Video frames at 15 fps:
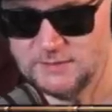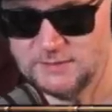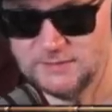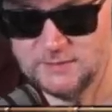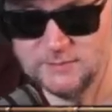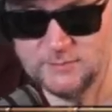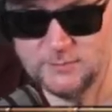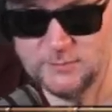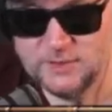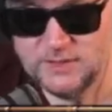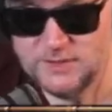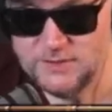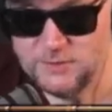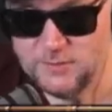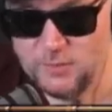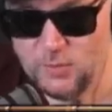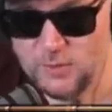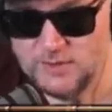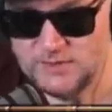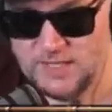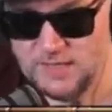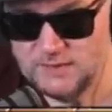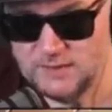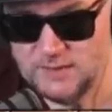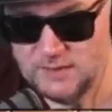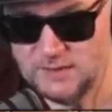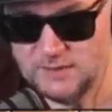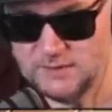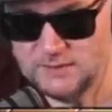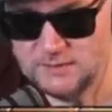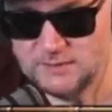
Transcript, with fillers: The police report is out there.